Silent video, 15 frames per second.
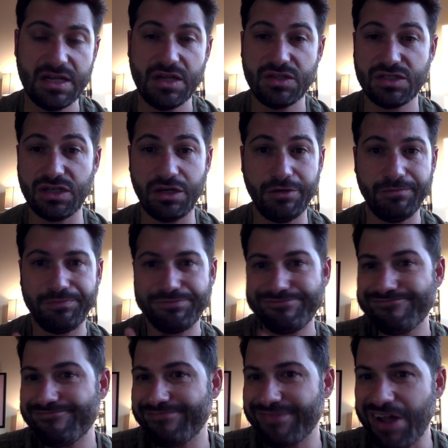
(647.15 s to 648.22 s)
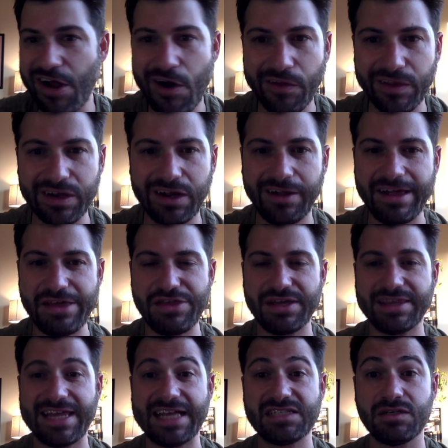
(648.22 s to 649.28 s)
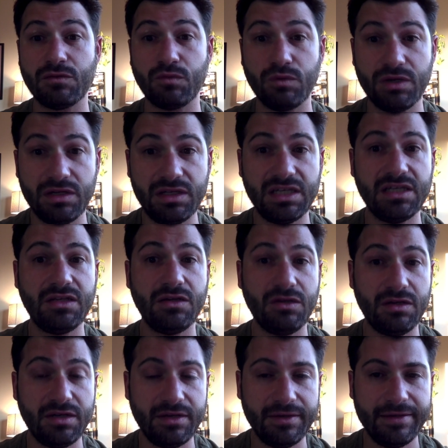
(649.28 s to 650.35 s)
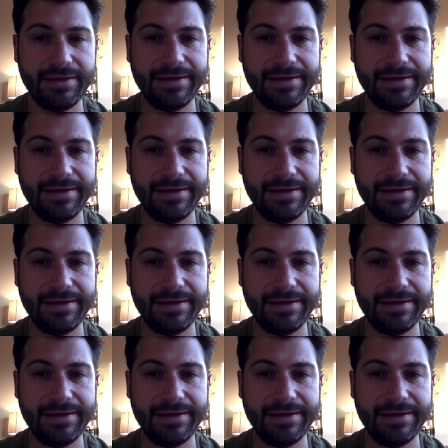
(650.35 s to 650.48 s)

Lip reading: So all in all, I think that's a really good,